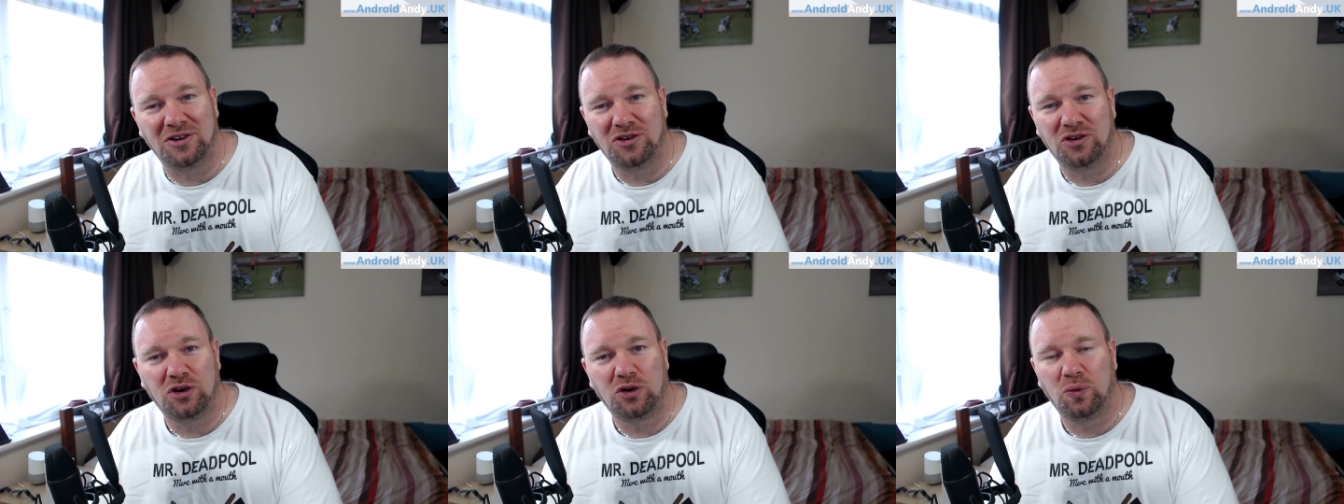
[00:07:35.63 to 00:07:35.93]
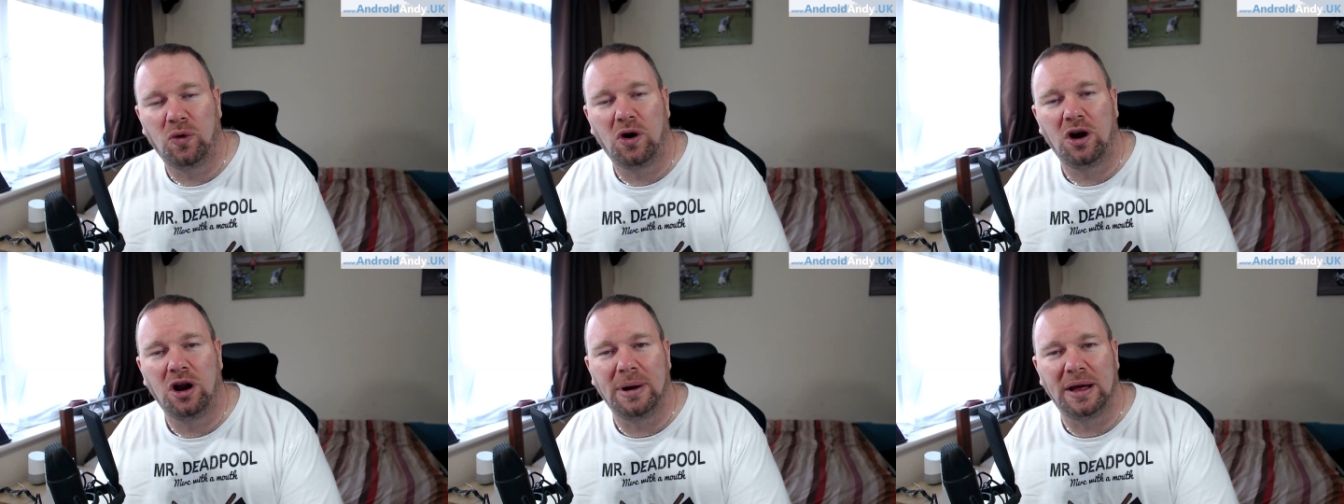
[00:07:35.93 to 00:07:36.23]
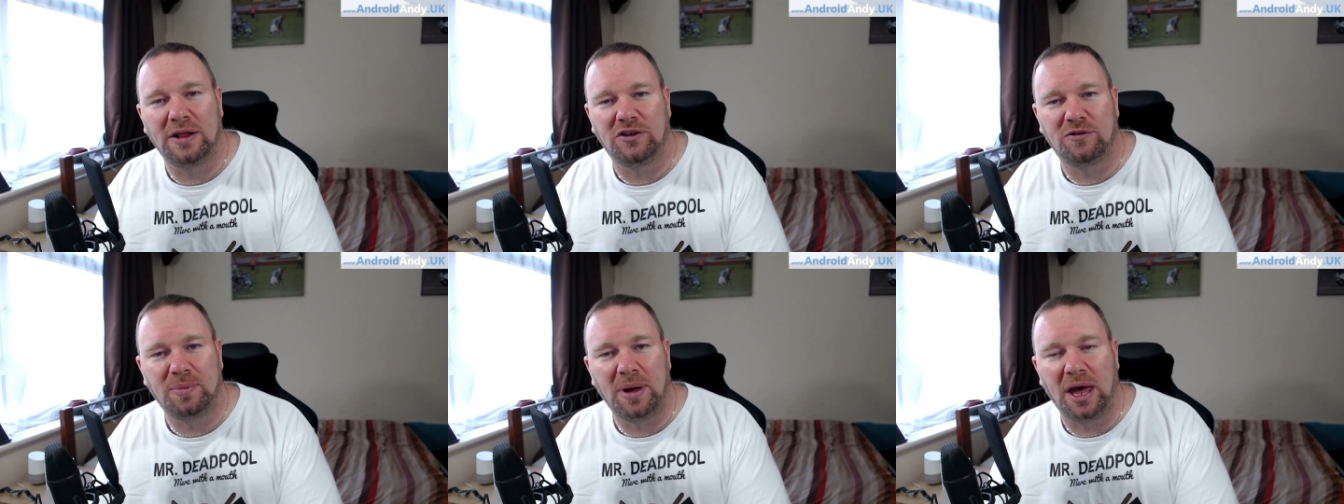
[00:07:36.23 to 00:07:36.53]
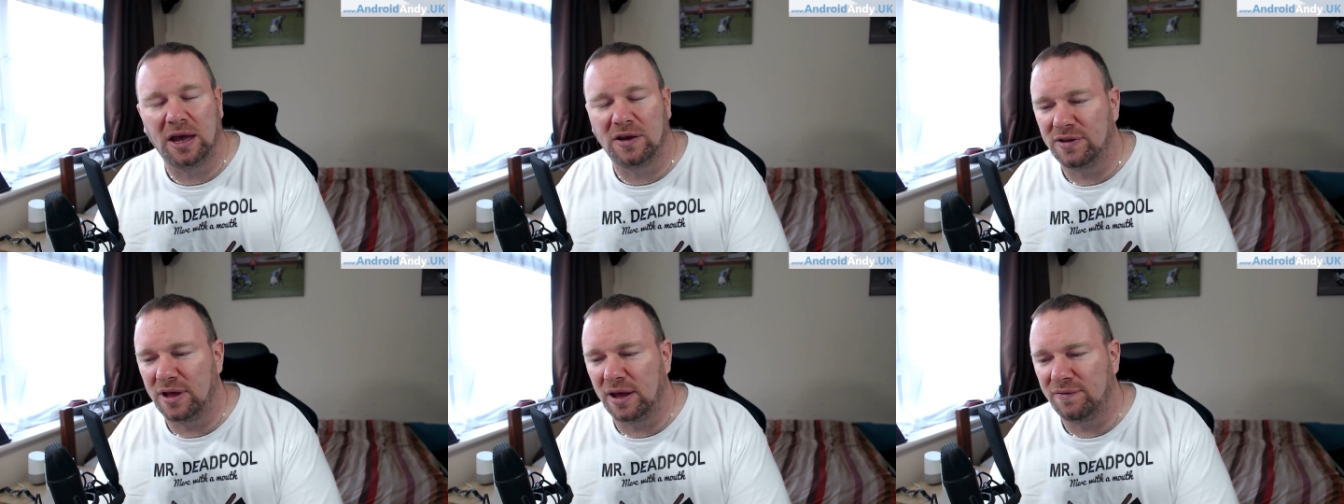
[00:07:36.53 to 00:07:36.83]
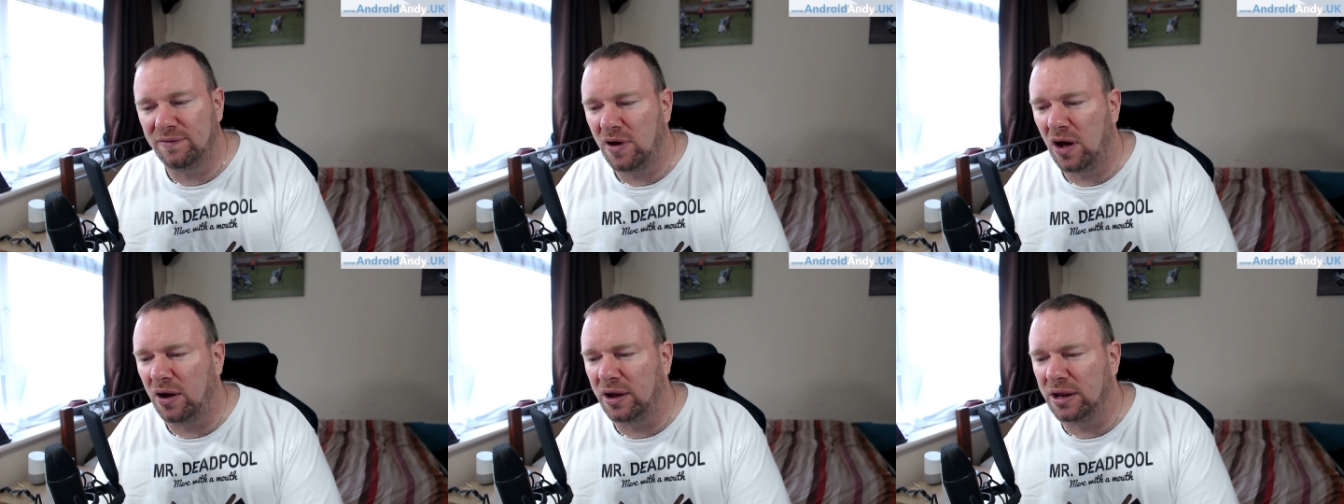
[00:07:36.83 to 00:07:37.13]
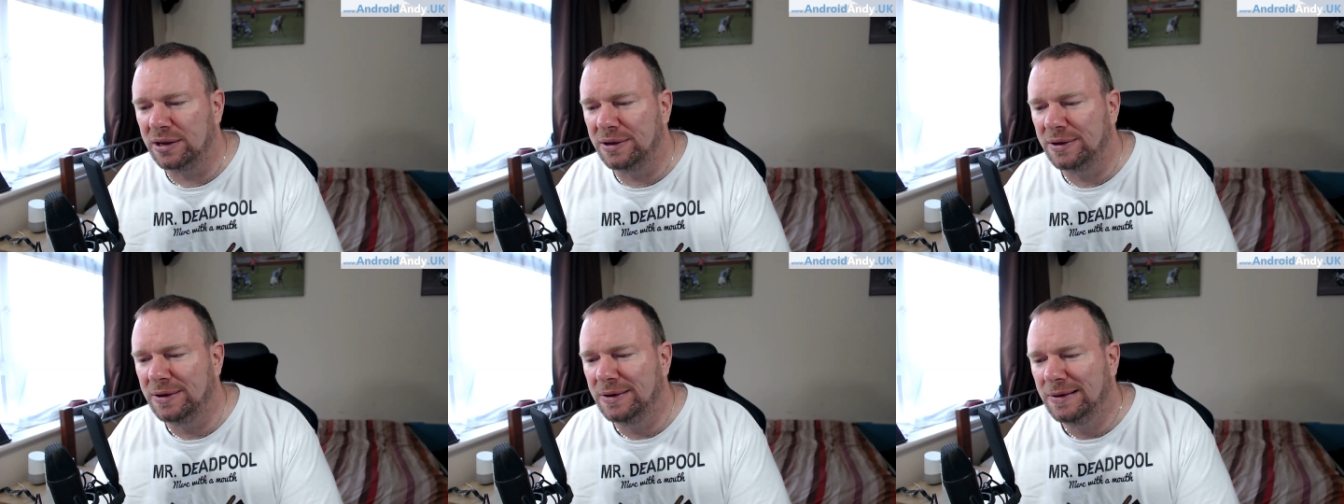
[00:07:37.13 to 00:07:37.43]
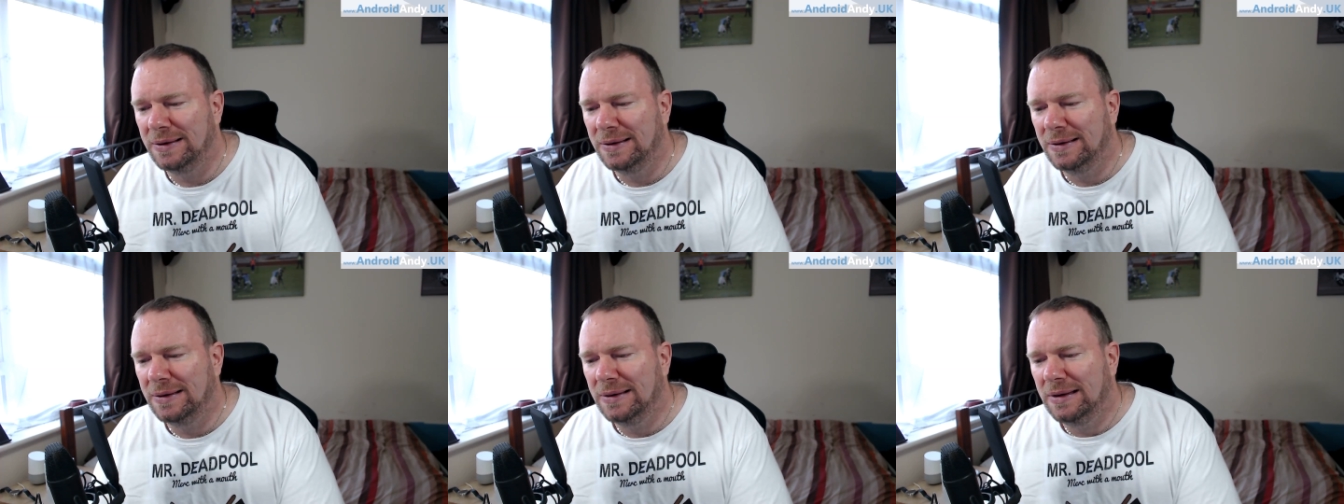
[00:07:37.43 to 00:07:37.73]
You shouldn't worry about the specs, they're fine.
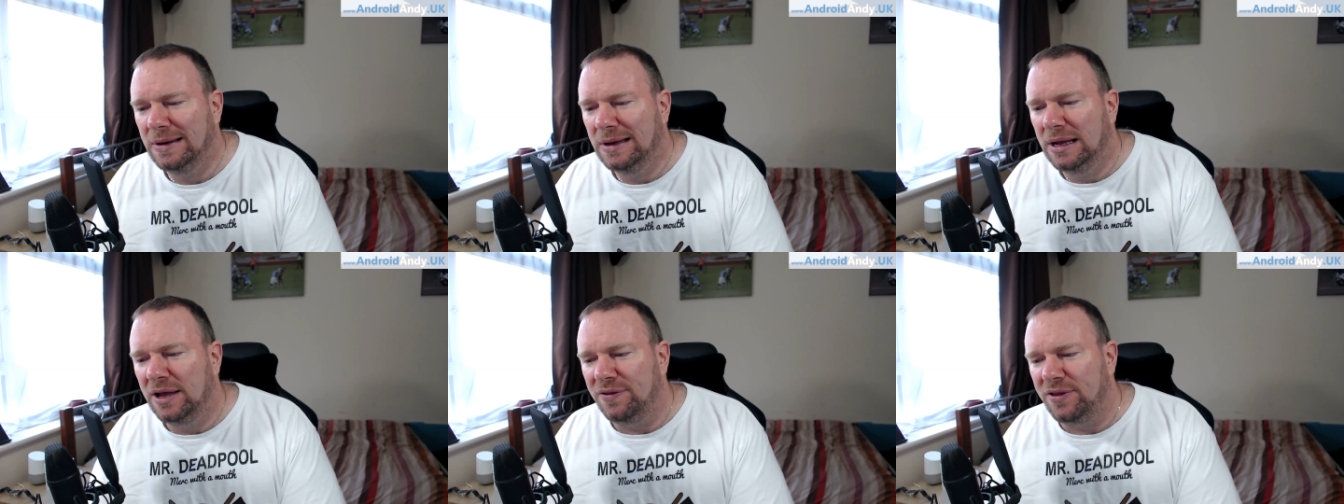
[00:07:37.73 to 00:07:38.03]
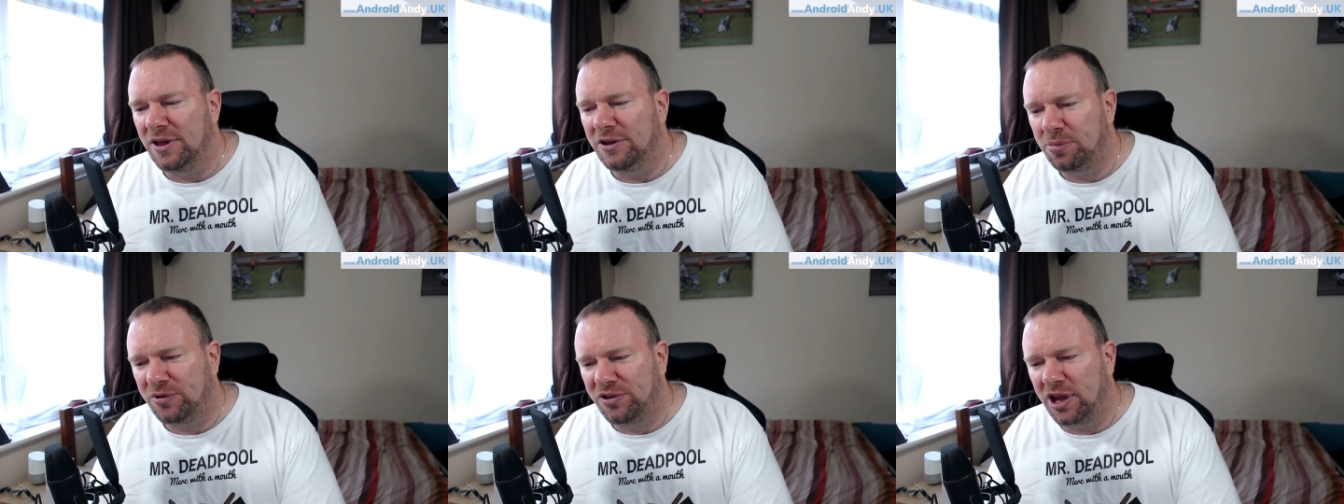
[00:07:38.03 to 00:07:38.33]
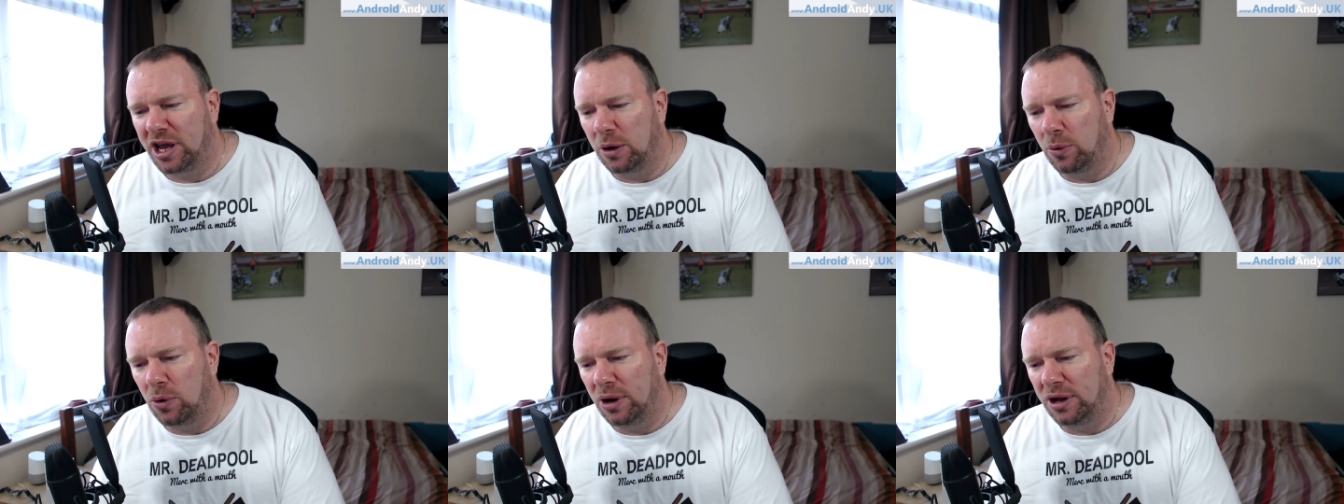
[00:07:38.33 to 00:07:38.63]
This particular